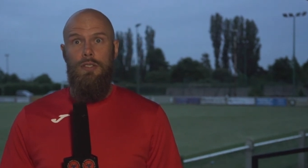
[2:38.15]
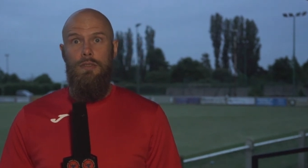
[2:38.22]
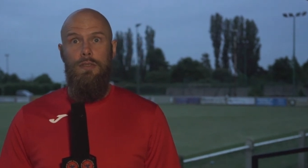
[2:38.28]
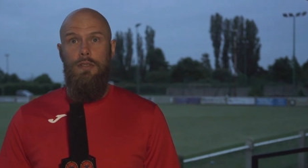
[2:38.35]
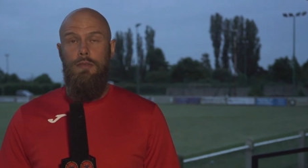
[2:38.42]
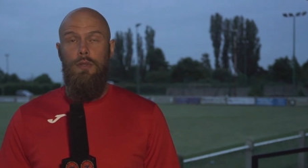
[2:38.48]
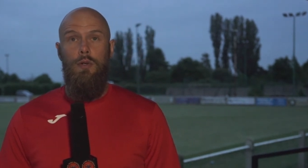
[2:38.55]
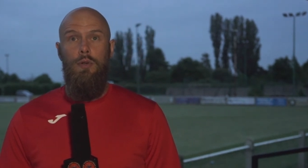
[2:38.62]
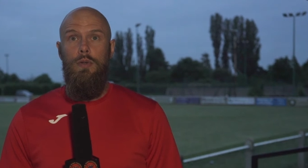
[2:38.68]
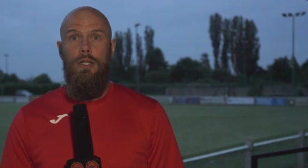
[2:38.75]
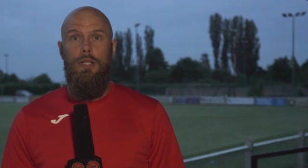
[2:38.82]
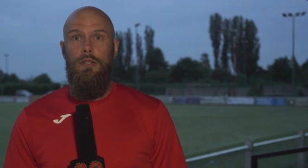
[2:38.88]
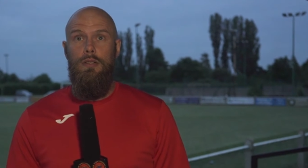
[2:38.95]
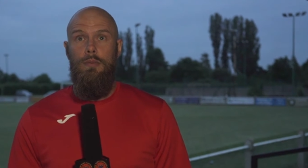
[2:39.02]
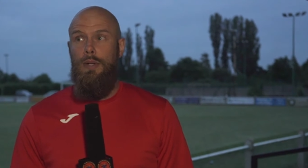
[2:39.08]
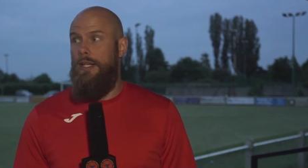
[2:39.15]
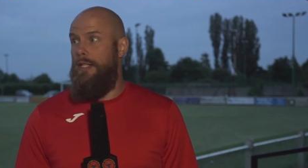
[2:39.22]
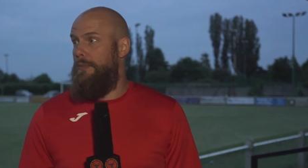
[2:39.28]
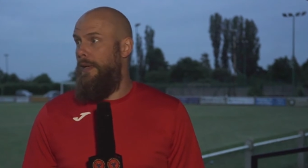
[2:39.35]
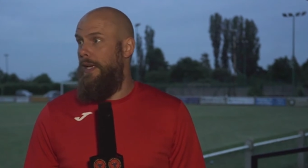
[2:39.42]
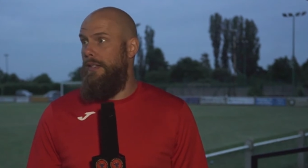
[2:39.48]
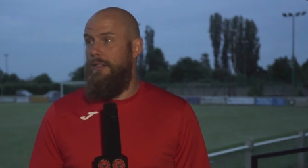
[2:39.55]
If Corey
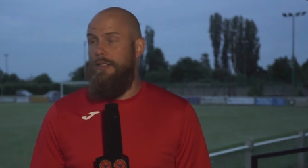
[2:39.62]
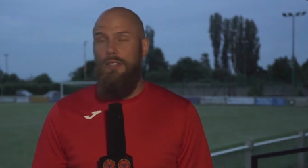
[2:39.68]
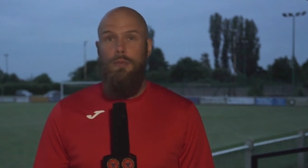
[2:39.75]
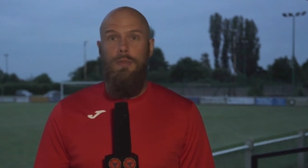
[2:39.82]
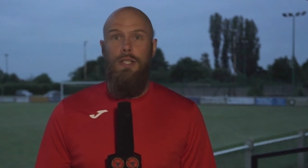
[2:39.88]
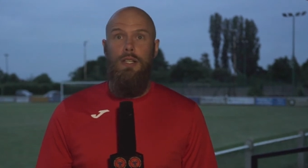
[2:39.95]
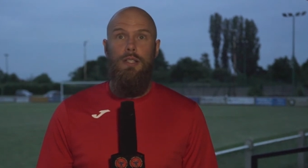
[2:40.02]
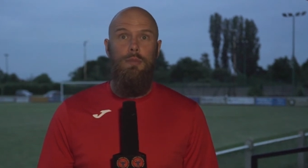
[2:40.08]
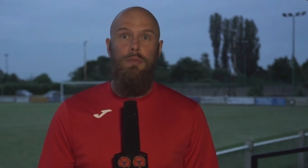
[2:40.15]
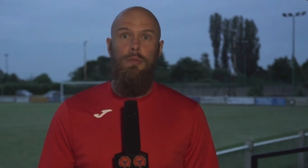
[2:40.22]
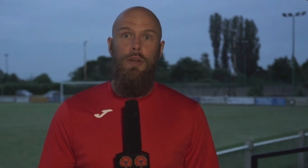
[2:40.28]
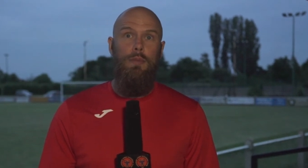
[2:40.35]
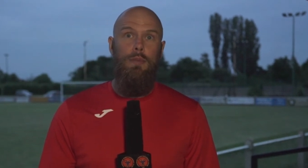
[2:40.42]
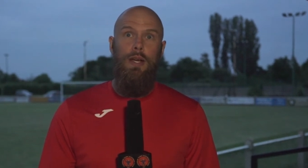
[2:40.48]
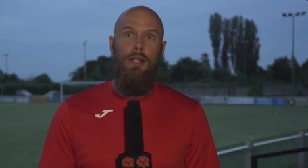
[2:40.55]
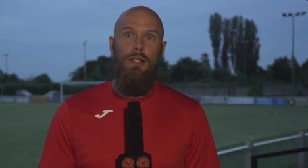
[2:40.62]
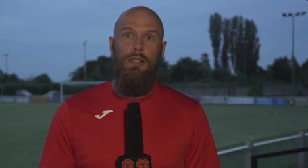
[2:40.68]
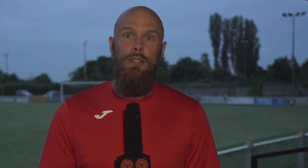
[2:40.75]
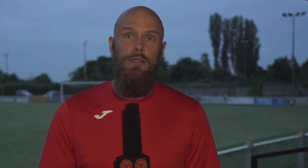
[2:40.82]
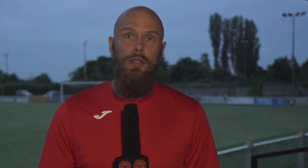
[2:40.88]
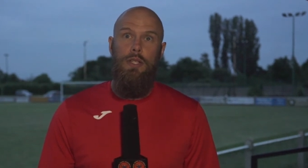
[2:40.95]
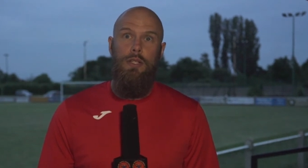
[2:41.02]
plays better than some of the other right backs,
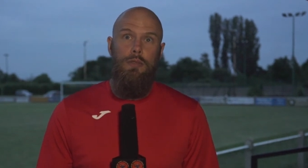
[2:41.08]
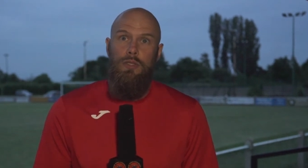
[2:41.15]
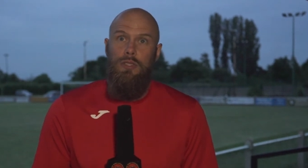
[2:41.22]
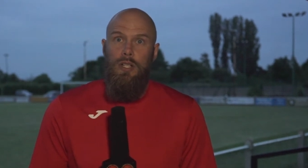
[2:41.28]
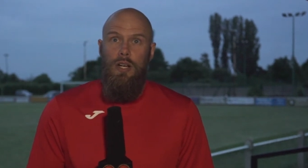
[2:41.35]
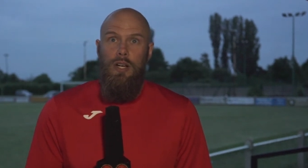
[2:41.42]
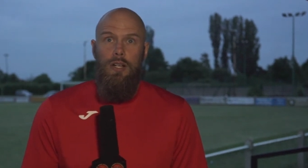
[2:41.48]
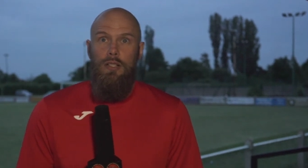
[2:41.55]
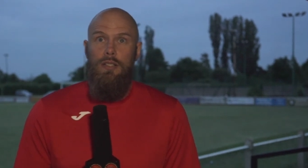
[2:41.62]
he'll start.